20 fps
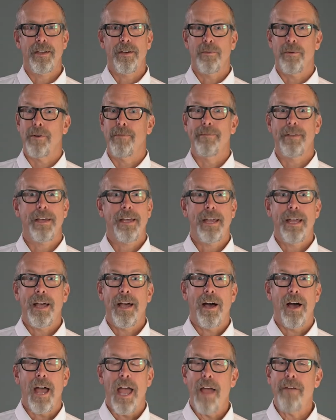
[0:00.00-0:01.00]
well,
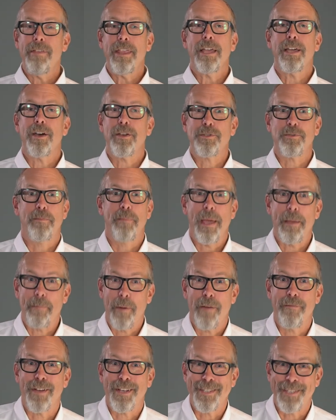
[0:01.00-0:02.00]
everything else will make
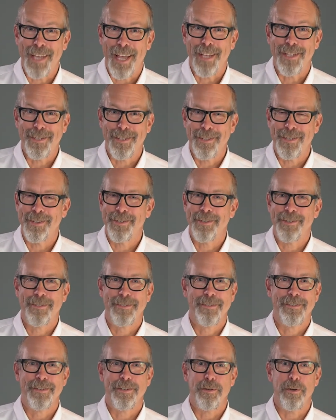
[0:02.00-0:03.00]
perfect sense.
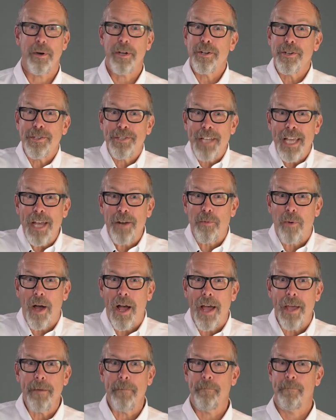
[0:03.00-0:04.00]
You'll understand
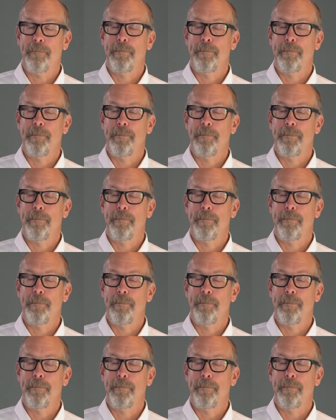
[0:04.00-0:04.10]
why